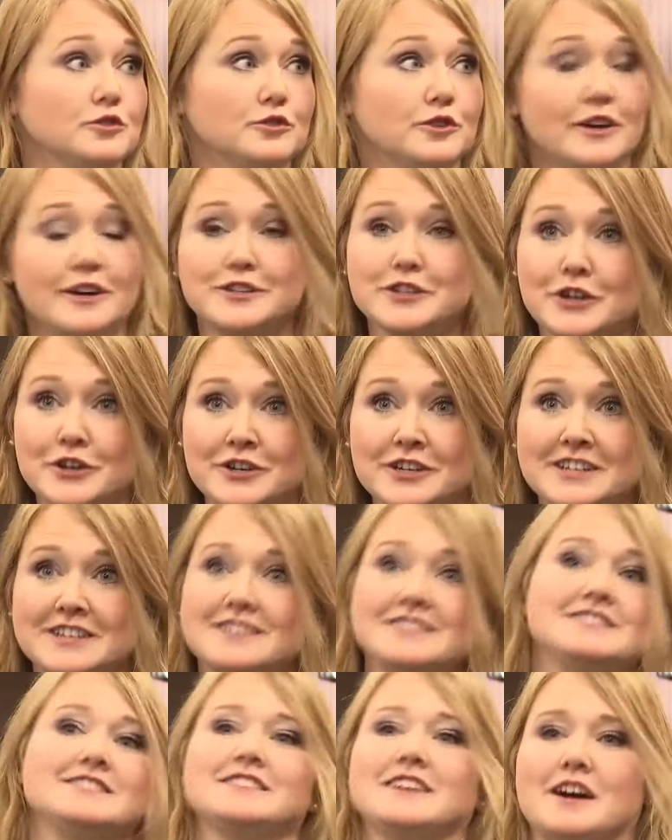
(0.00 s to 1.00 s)

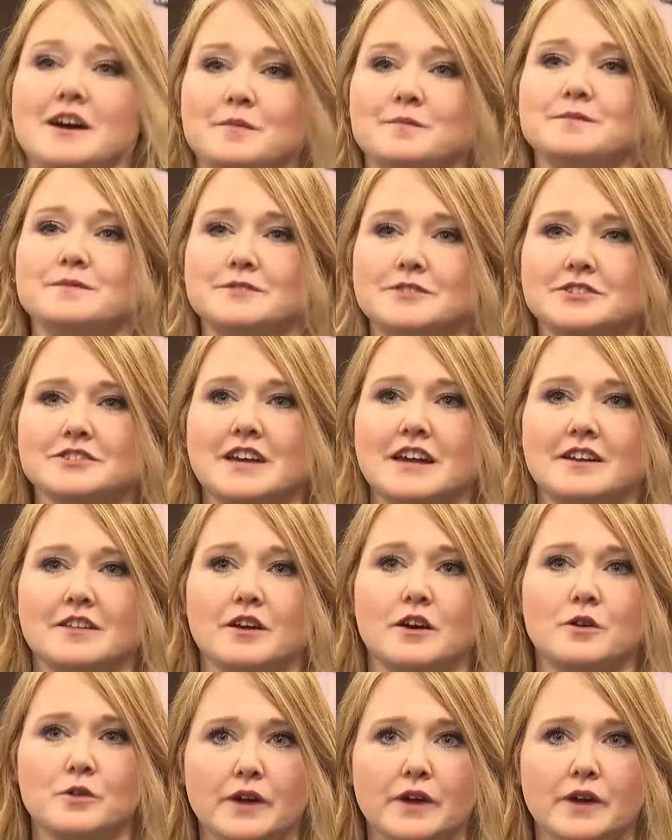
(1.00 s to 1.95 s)
attorneys, just kind of the whole